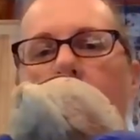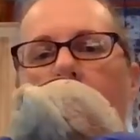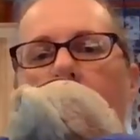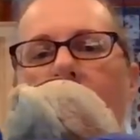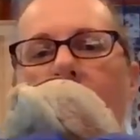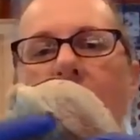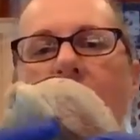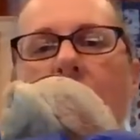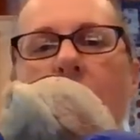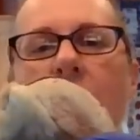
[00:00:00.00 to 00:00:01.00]
line right down the
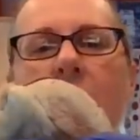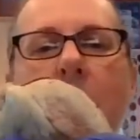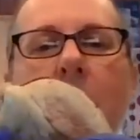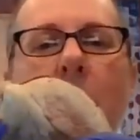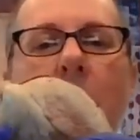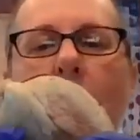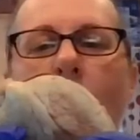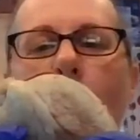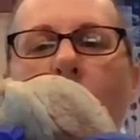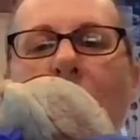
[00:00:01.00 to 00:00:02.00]
center as septum,
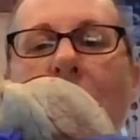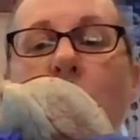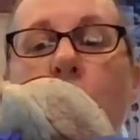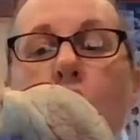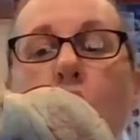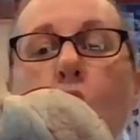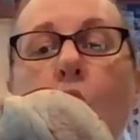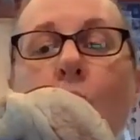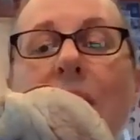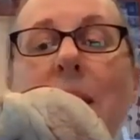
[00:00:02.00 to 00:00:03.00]
we're going to have two
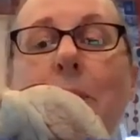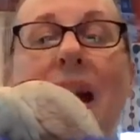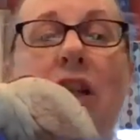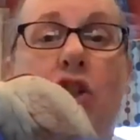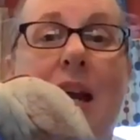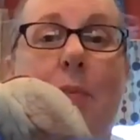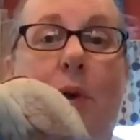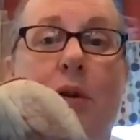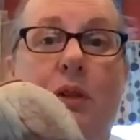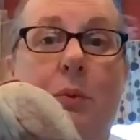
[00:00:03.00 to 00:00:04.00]
really big
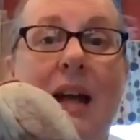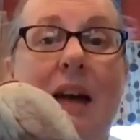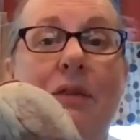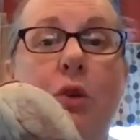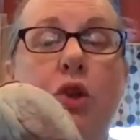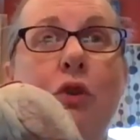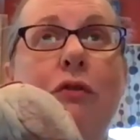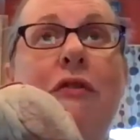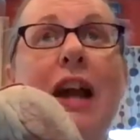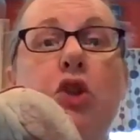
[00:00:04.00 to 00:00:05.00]
chambers. We have those two
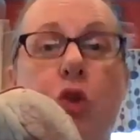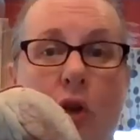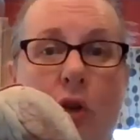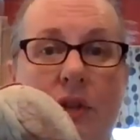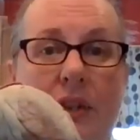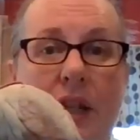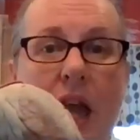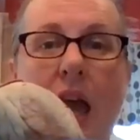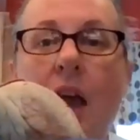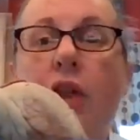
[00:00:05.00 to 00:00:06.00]
ventricles,
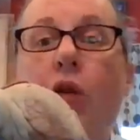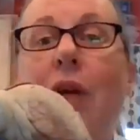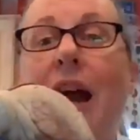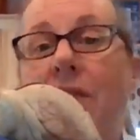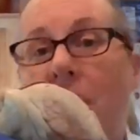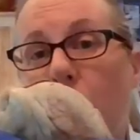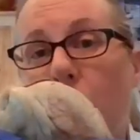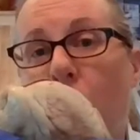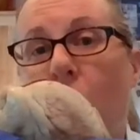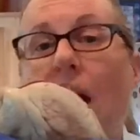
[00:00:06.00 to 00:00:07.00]
the right
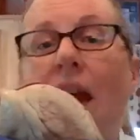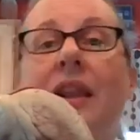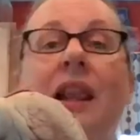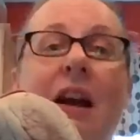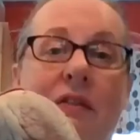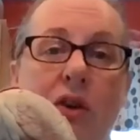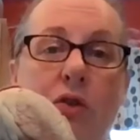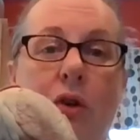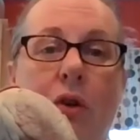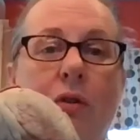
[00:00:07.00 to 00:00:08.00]
ventricle and the left
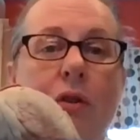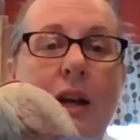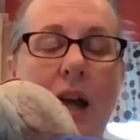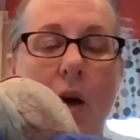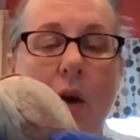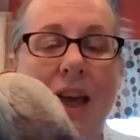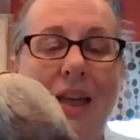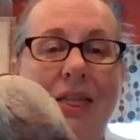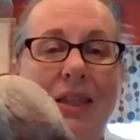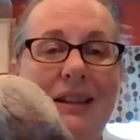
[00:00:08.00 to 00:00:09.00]
ventricle. Now,
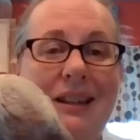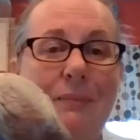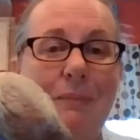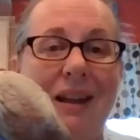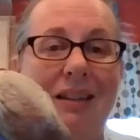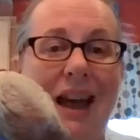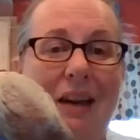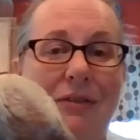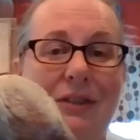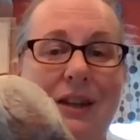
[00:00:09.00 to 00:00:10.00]
this is my
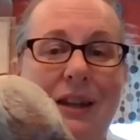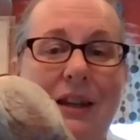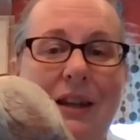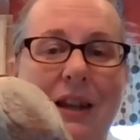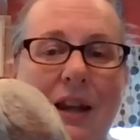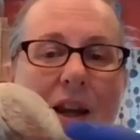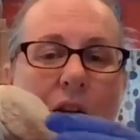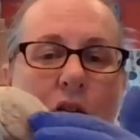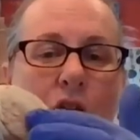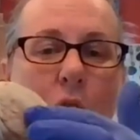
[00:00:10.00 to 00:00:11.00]
left.
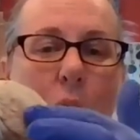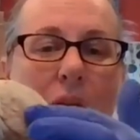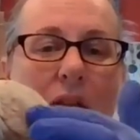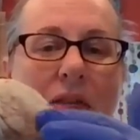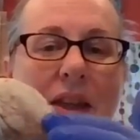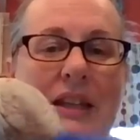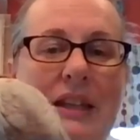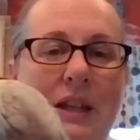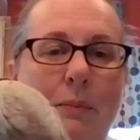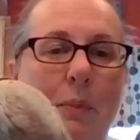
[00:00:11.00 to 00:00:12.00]
So
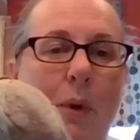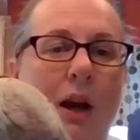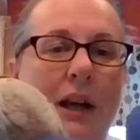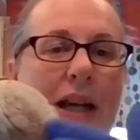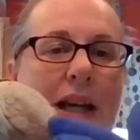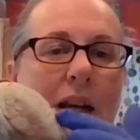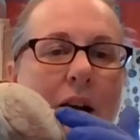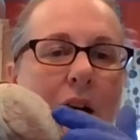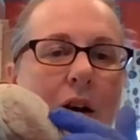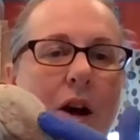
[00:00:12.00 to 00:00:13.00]
this part
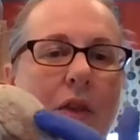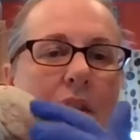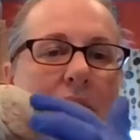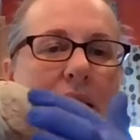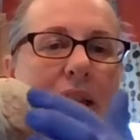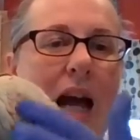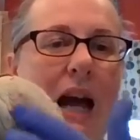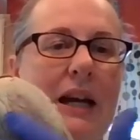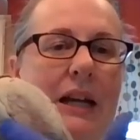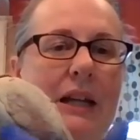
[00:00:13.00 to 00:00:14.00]
here on this
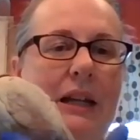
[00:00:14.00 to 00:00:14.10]
side